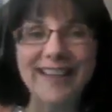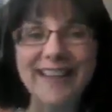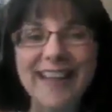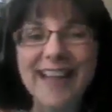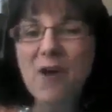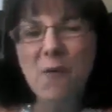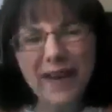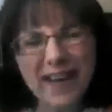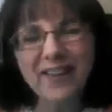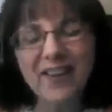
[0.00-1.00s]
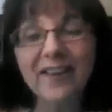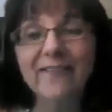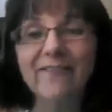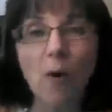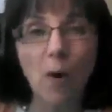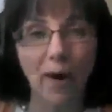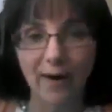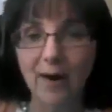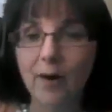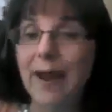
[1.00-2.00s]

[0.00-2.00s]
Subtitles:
What are you looking for?